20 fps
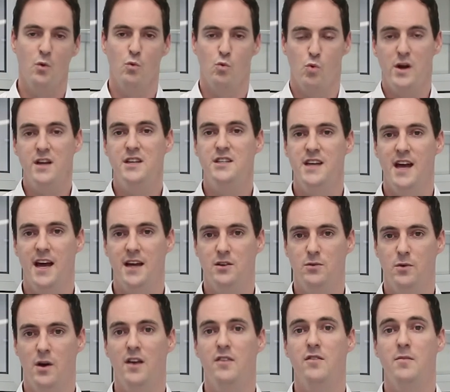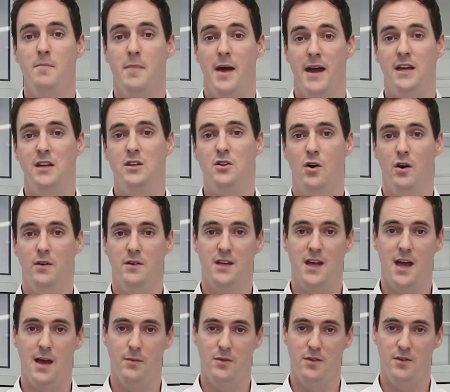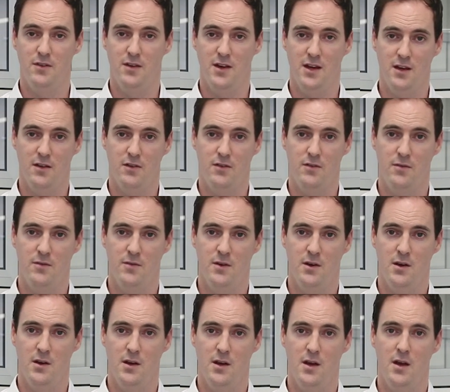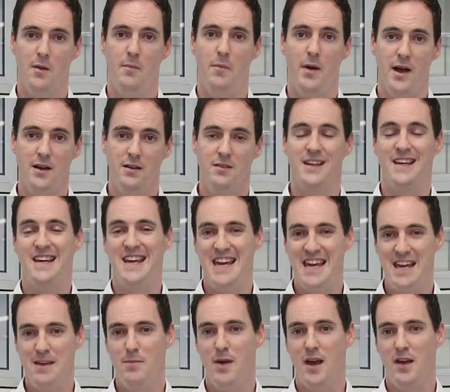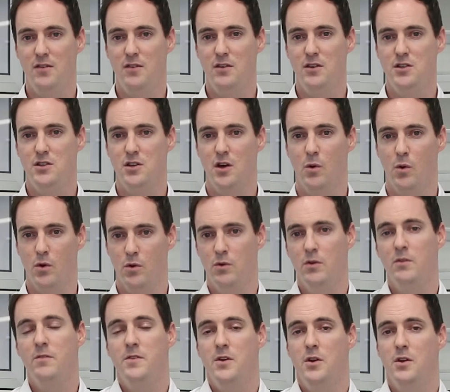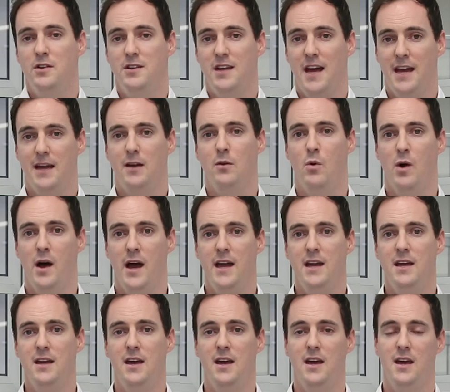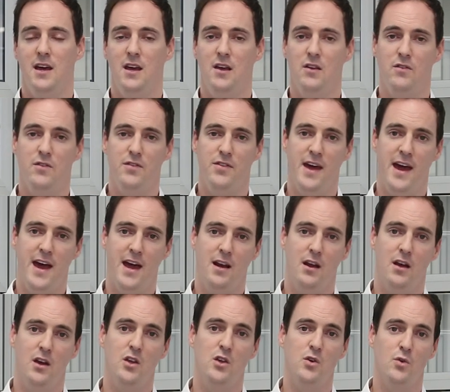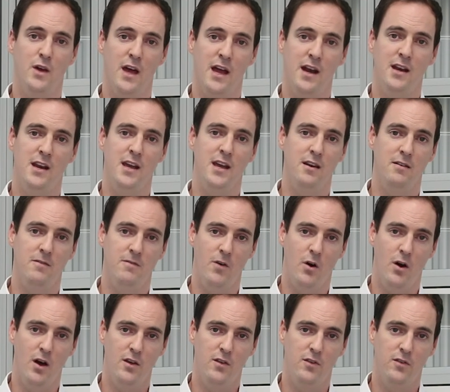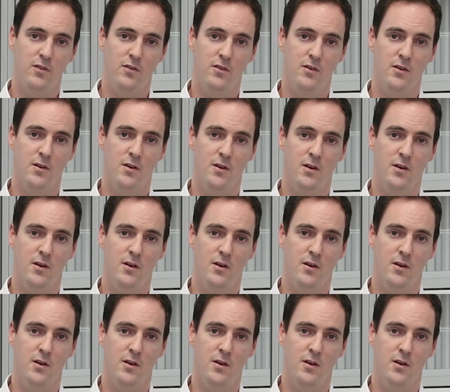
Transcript: Reach out to us, make a time to come and see us. But the key message I want all of you to take away is that you're going to need advice,